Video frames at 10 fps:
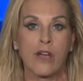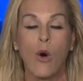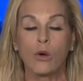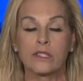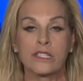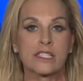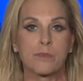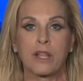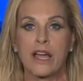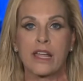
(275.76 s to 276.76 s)
Oakland is
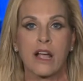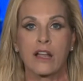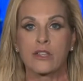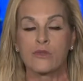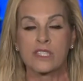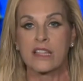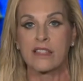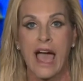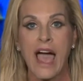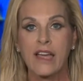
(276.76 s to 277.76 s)
planning on using
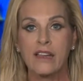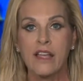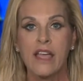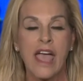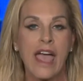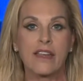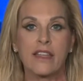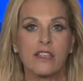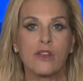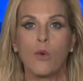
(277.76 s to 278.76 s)
that. And,
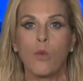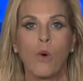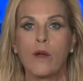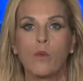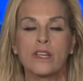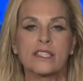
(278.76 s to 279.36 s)
you know, what, what does